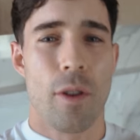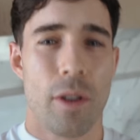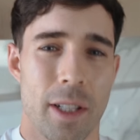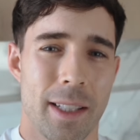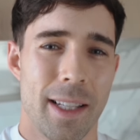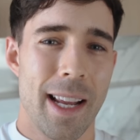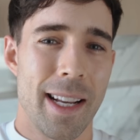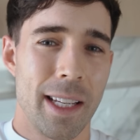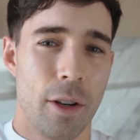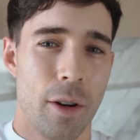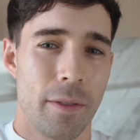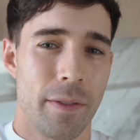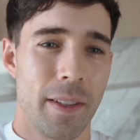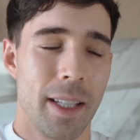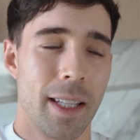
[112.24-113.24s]
not just any
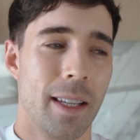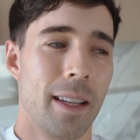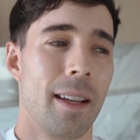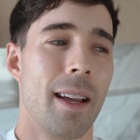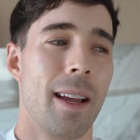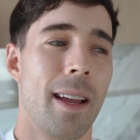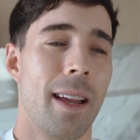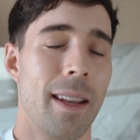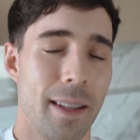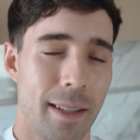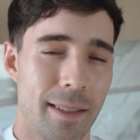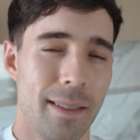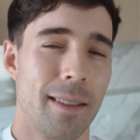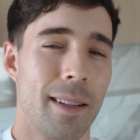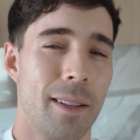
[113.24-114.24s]
coffee, an
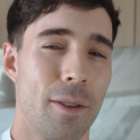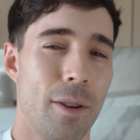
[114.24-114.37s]
instant